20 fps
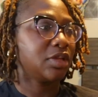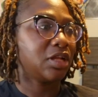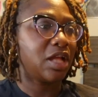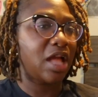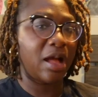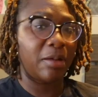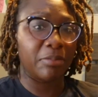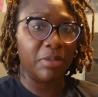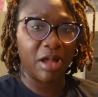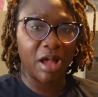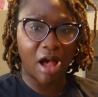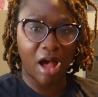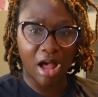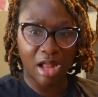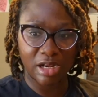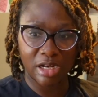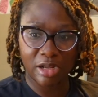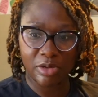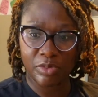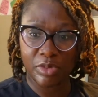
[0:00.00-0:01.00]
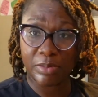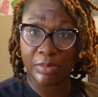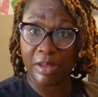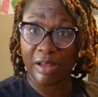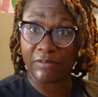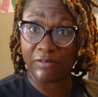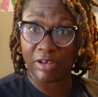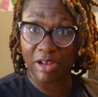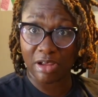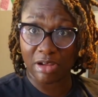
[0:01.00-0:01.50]
I'm caught up with my
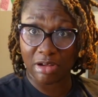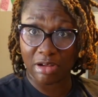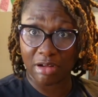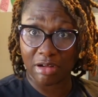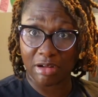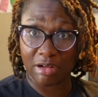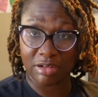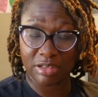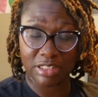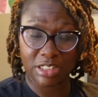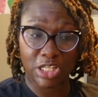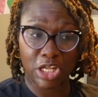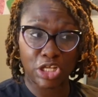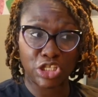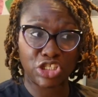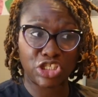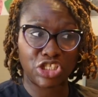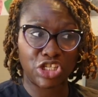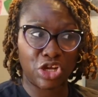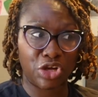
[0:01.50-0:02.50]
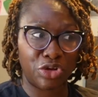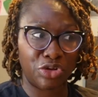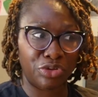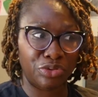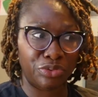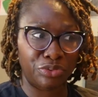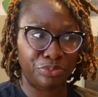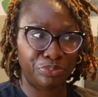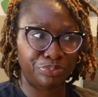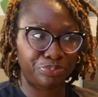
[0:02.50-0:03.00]
vlogs,
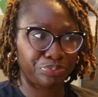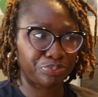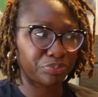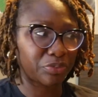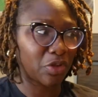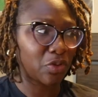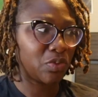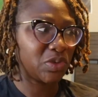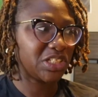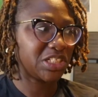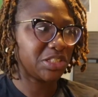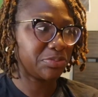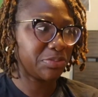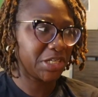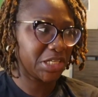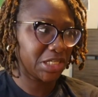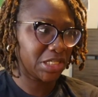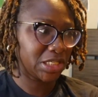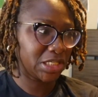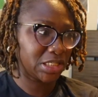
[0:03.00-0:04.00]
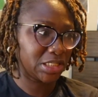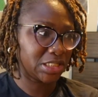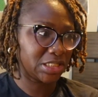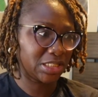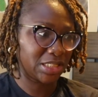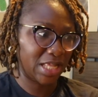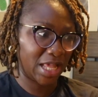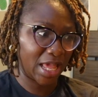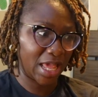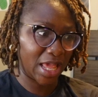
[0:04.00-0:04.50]
so which means
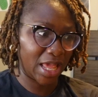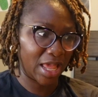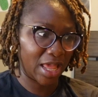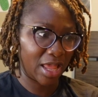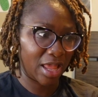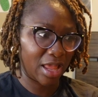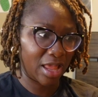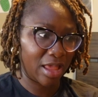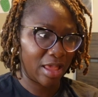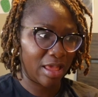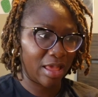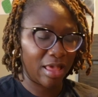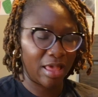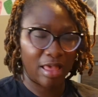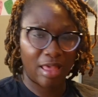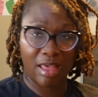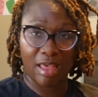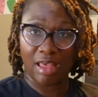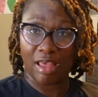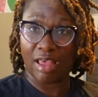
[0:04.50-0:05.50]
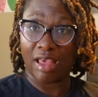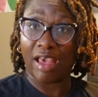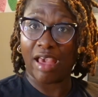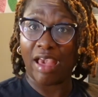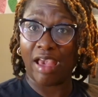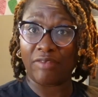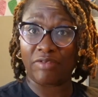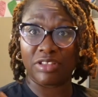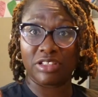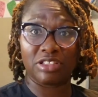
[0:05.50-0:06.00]
that I
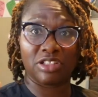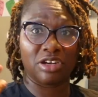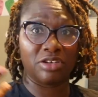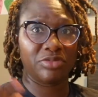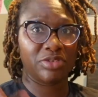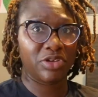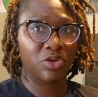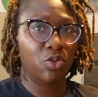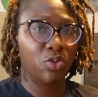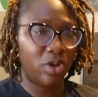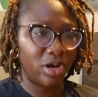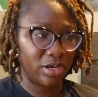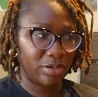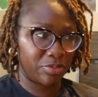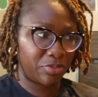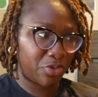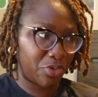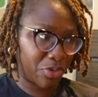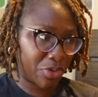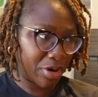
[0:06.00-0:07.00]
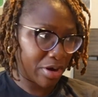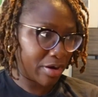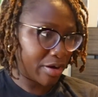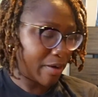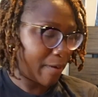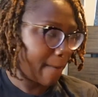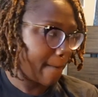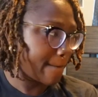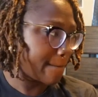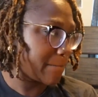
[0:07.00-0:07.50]
have to start recording more
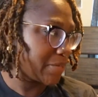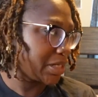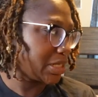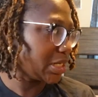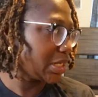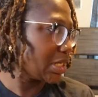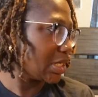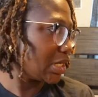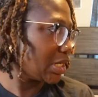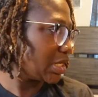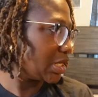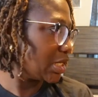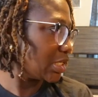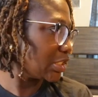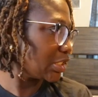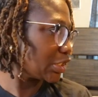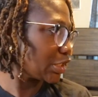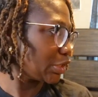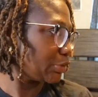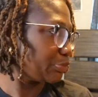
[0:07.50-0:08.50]
because